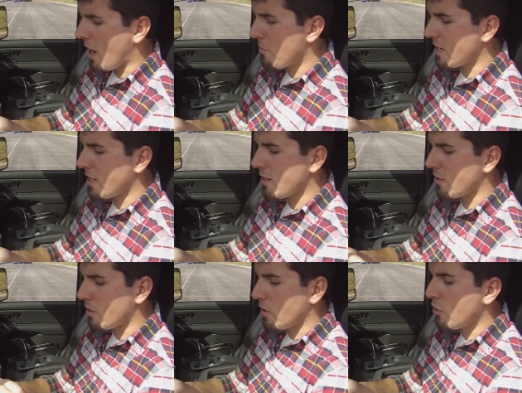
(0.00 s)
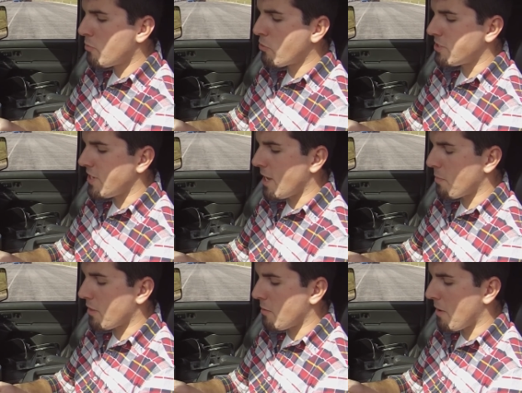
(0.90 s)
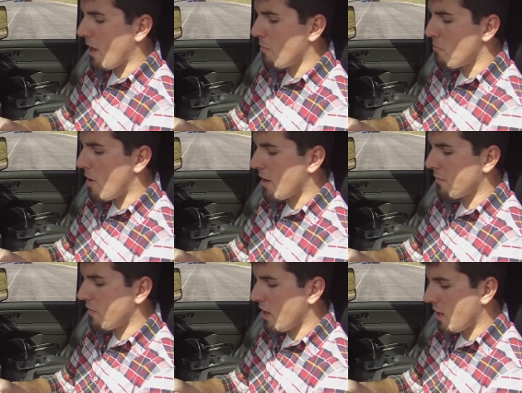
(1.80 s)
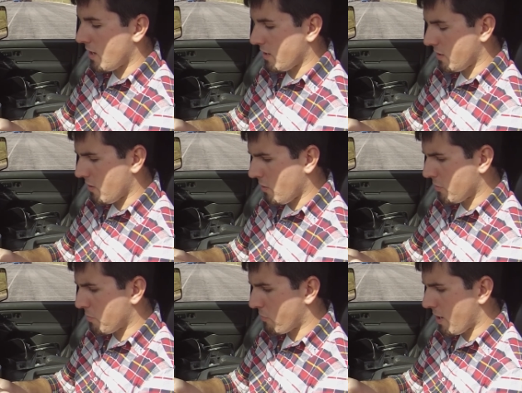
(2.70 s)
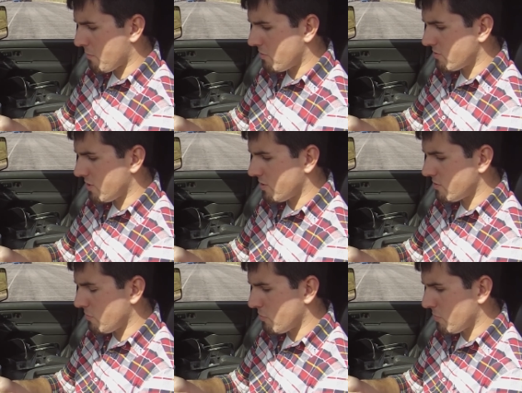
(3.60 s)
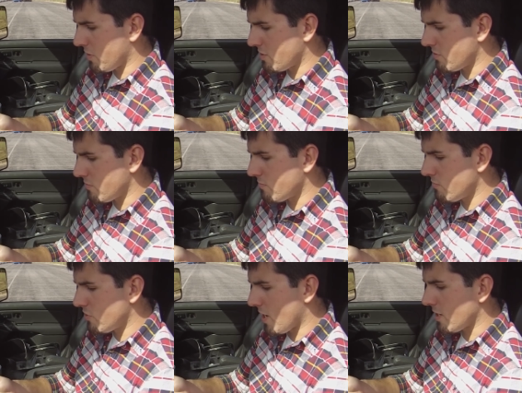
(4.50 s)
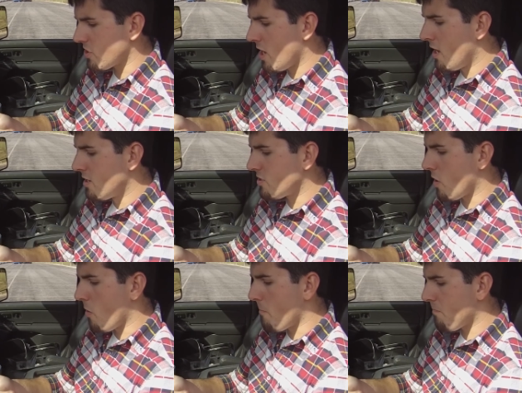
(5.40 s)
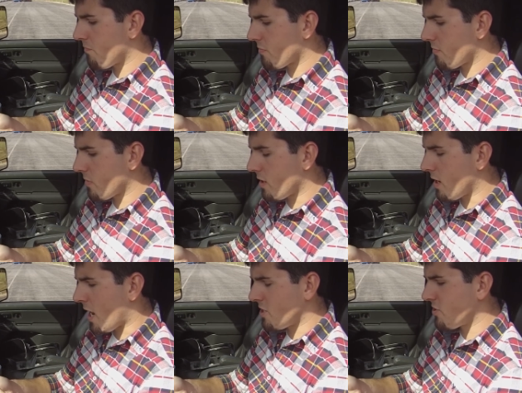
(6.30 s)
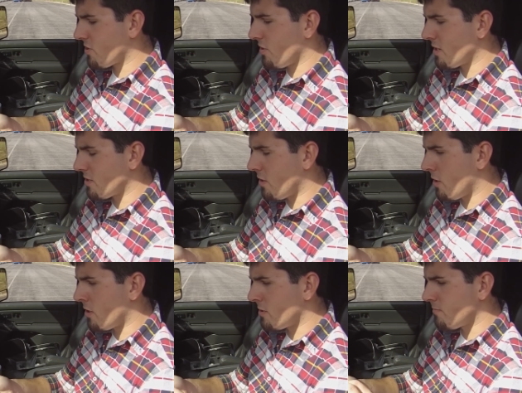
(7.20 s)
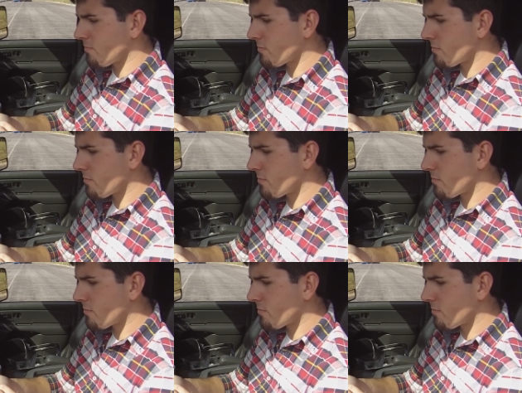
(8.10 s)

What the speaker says: I'm going to get into a little more depth about modifying all the parameters that this tuner will let you change. So I just clicked on